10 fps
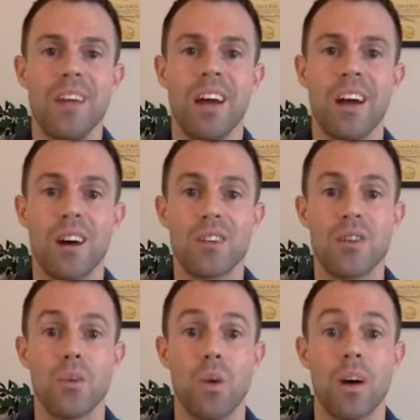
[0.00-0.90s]
I also
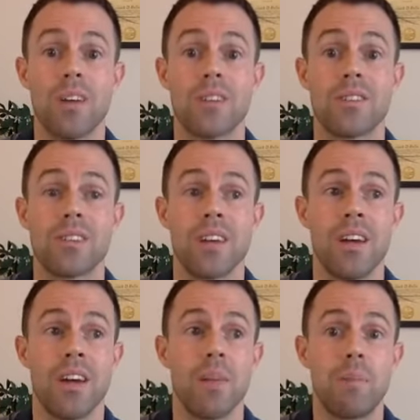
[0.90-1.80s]
was
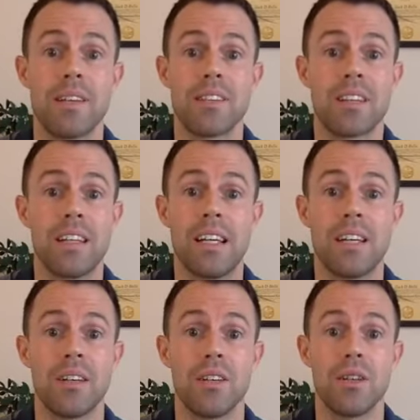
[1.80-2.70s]

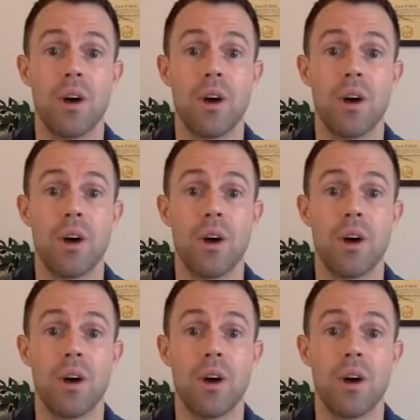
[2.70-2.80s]
basically,